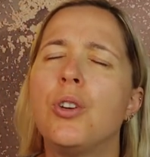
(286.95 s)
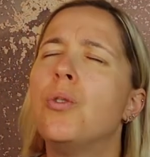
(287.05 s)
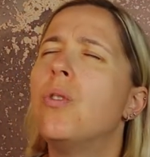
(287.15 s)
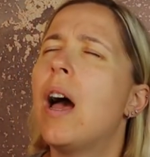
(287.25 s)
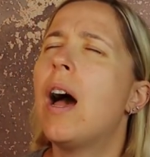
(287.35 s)

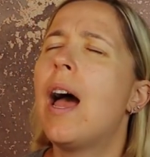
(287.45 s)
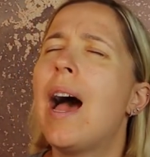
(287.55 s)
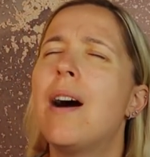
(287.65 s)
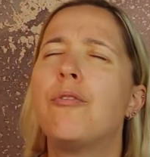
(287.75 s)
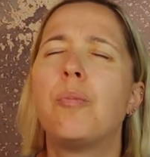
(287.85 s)
you
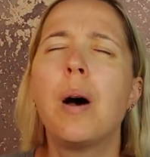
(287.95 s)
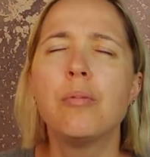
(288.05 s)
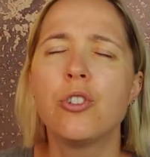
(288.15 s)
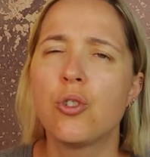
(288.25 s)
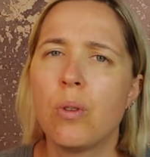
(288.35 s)
have
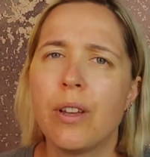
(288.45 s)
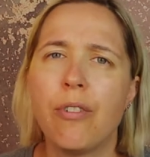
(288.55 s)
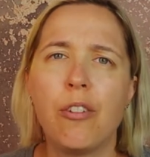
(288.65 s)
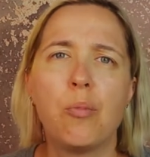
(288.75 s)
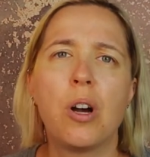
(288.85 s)
published
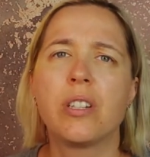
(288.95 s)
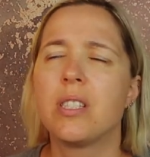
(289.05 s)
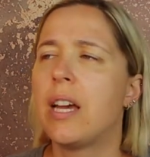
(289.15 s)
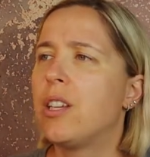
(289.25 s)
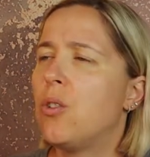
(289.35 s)
twenty-five
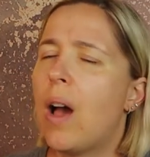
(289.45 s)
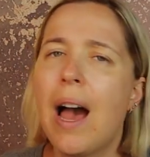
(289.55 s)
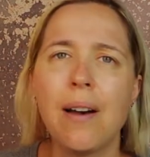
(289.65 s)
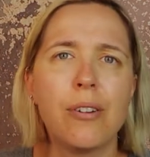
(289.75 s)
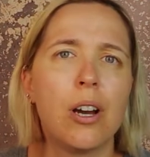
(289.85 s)
books and you
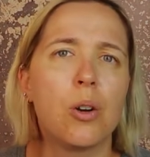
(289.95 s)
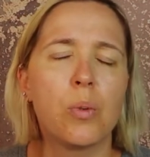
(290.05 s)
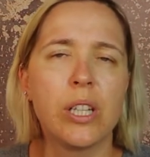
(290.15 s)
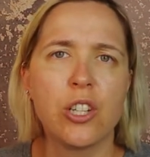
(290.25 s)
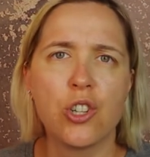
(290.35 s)
have a
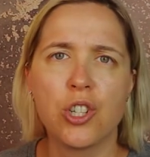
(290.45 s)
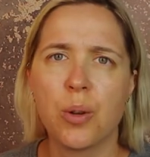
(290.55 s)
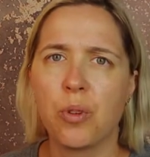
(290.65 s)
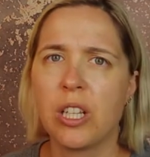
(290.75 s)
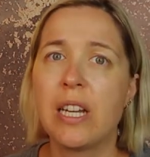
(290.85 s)

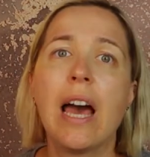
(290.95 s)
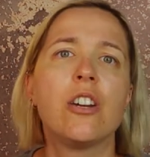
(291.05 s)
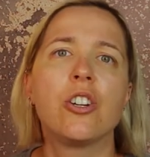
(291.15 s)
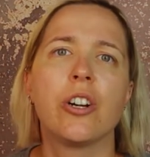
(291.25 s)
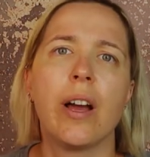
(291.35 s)
relationship with an
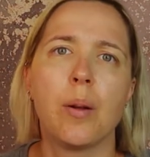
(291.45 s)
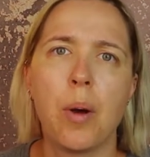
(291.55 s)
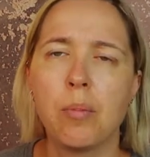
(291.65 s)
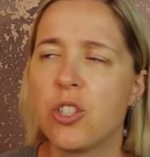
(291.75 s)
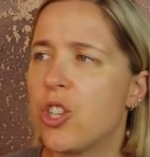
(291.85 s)
editor at a
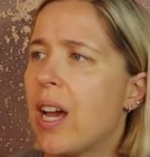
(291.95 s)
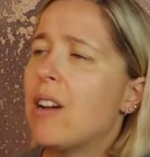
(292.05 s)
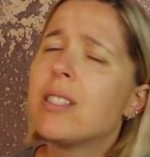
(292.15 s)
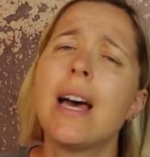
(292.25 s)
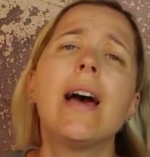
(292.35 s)
publishing
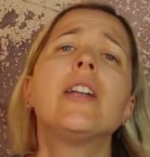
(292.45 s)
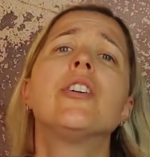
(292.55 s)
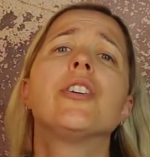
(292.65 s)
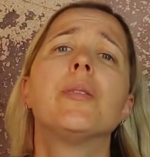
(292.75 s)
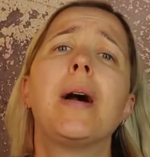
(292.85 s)
house, that
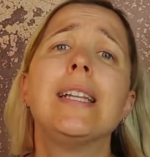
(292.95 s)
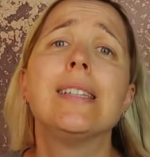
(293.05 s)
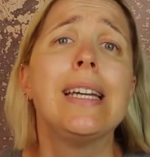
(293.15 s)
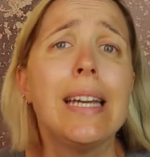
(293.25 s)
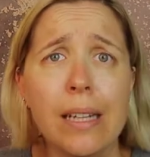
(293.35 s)
editor
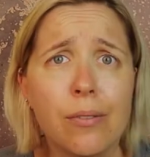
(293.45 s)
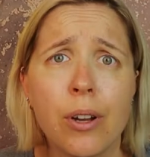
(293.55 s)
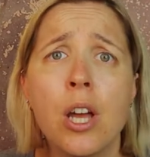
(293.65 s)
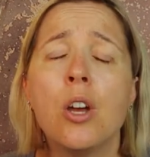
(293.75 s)
might leave,